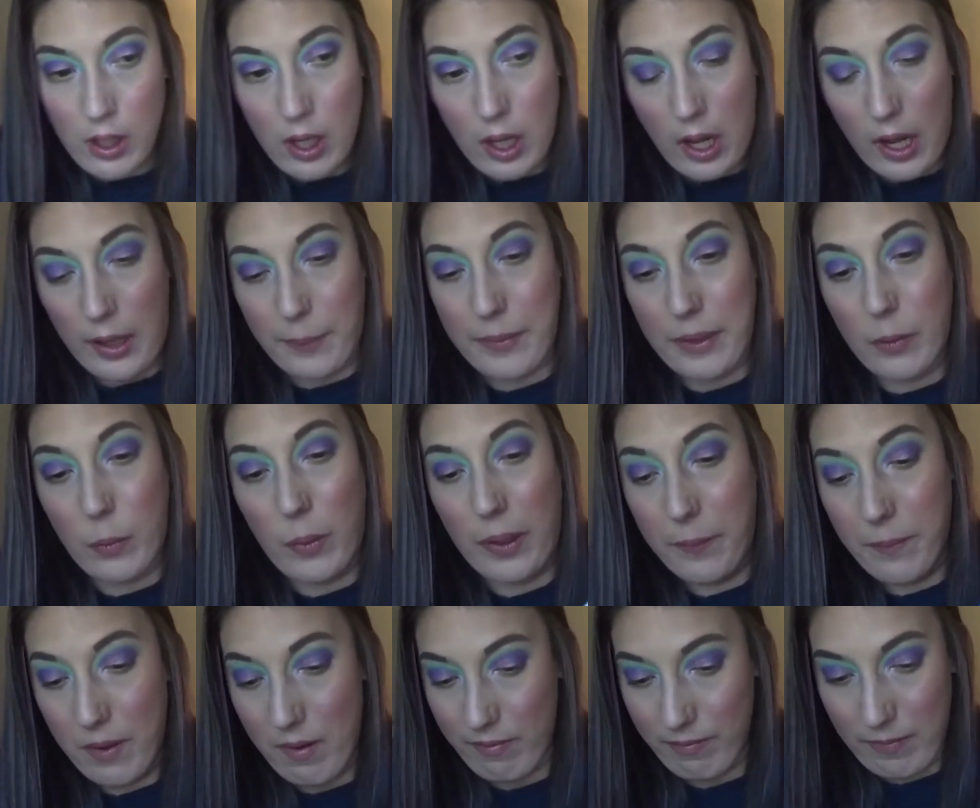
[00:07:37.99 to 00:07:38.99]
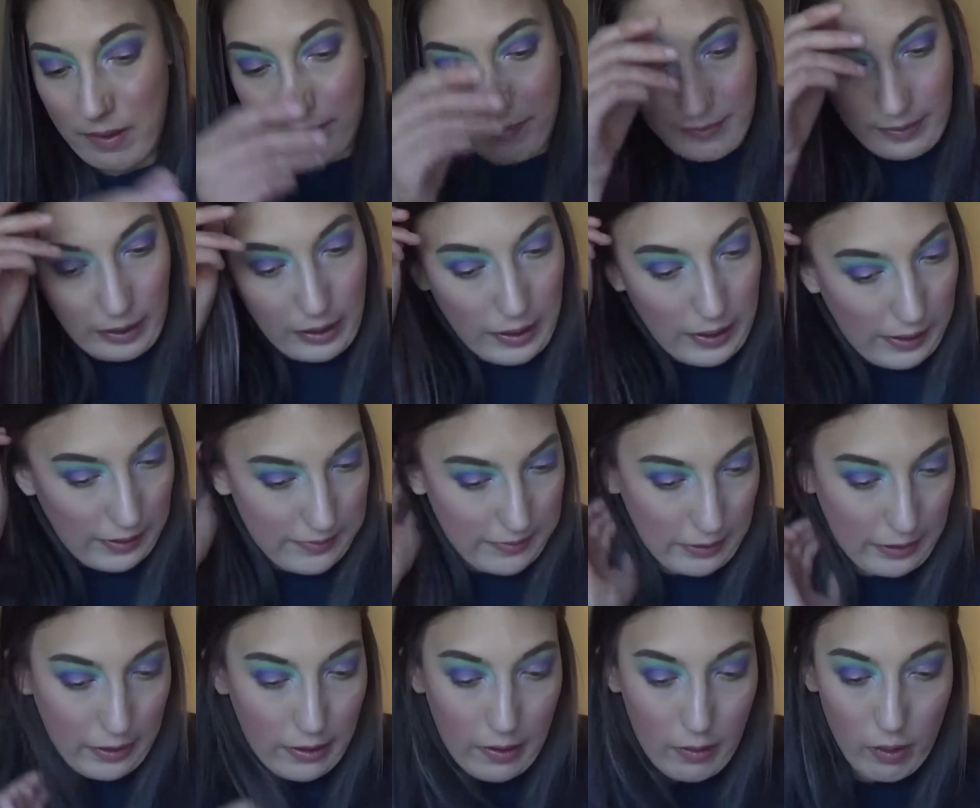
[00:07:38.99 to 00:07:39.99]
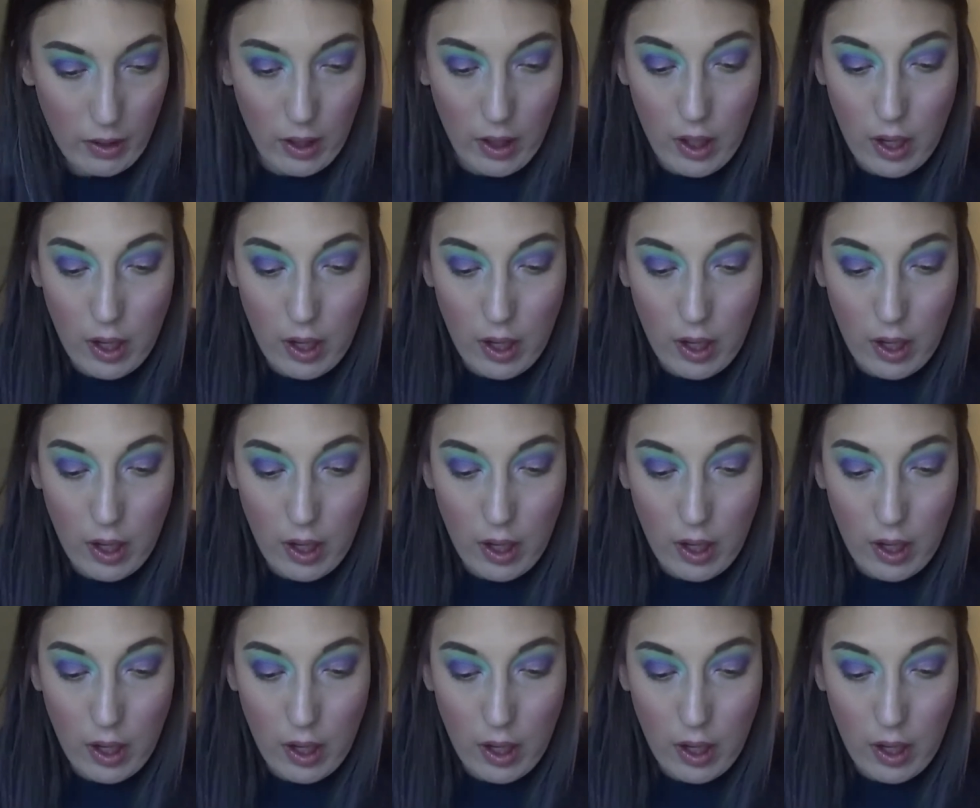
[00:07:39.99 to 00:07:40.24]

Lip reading: I'm gonna wipe off my finger as I go.